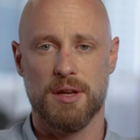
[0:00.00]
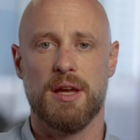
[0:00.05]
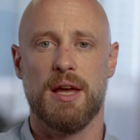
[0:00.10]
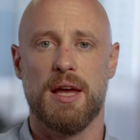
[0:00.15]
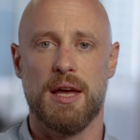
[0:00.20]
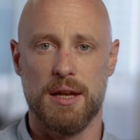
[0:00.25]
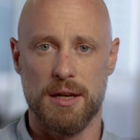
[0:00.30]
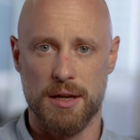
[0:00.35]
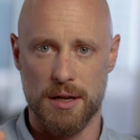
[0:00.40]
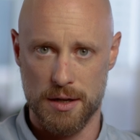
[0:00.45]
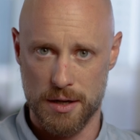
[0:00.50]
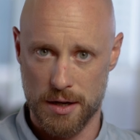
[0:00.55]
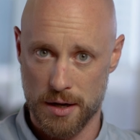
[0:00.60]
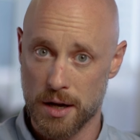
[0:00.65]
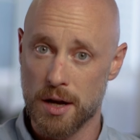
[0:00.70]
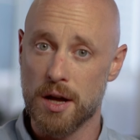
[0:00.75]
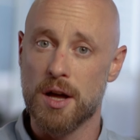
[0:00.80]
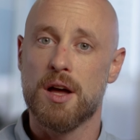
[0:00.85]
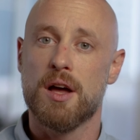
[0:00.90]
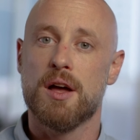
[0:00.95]
and in a
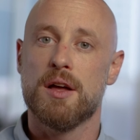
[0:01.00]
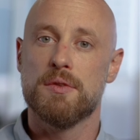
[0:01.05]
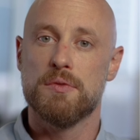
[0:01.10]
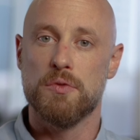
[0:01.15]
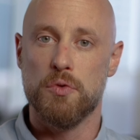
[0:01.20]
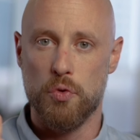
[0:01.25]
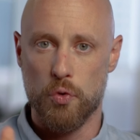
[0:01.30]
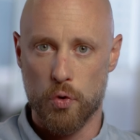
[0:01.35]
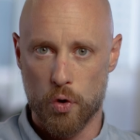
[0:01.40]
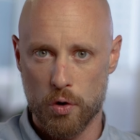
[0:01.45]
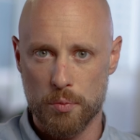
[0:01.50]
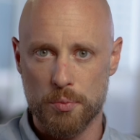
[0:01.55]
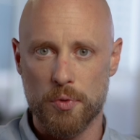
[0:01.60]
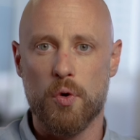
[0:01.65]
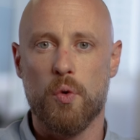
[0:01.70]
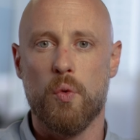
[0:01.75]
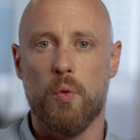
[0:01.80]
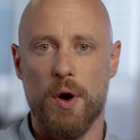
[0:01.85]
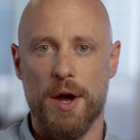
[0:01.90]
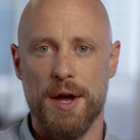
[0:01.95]

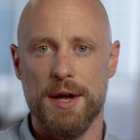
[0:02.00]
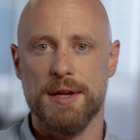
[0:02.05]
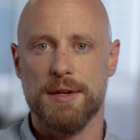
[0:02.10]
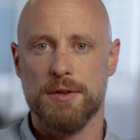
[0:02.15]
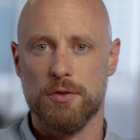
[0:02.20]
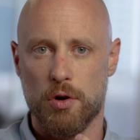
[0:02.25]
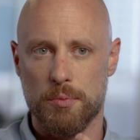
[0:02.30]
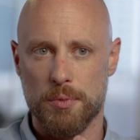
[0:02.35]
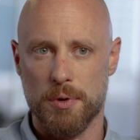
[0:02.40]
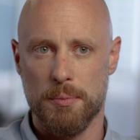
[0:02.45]
normal way, normal